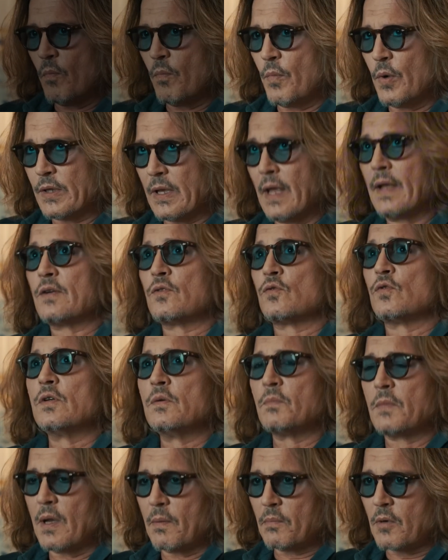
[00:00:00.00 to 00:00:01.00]
Cox's
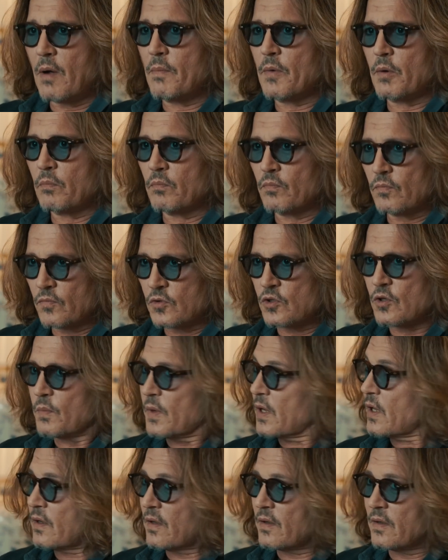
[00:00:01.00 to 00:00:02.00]
critique of Depp comes at a
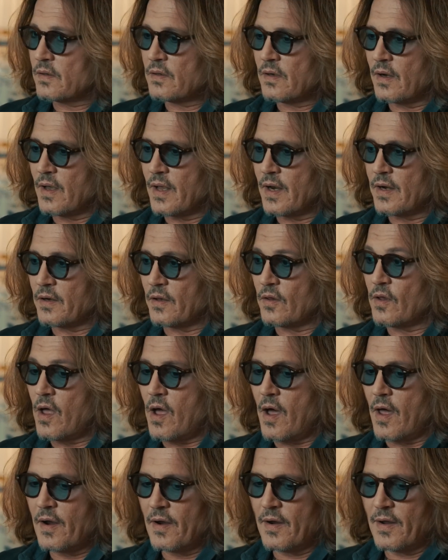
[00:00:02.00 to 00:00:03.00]
time when Depp's
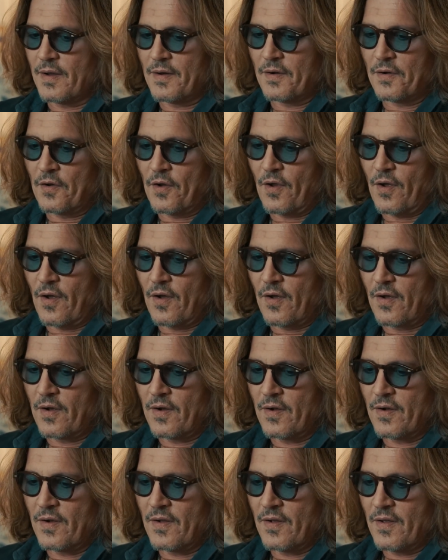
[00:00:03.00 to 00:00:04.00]
Hollywood career has
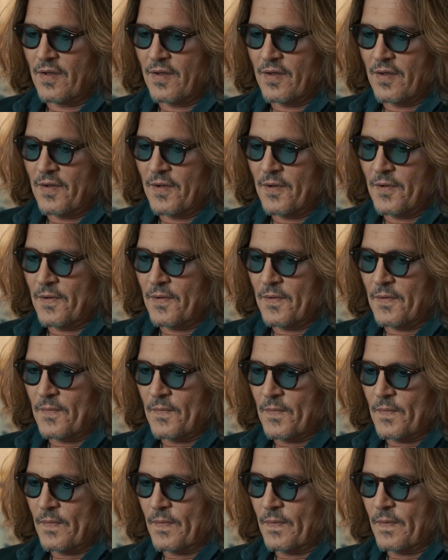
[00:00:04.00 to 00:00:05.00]
been relatively
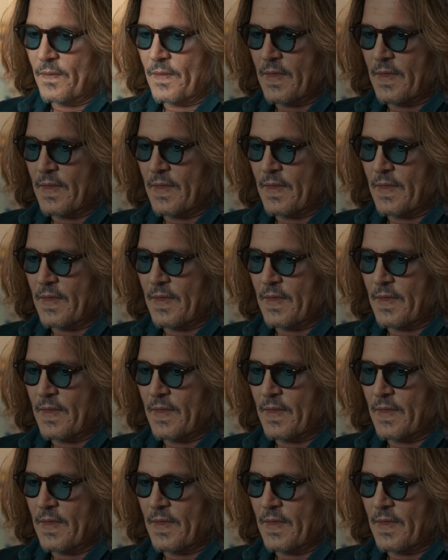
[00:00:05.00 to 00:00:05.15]
quiet.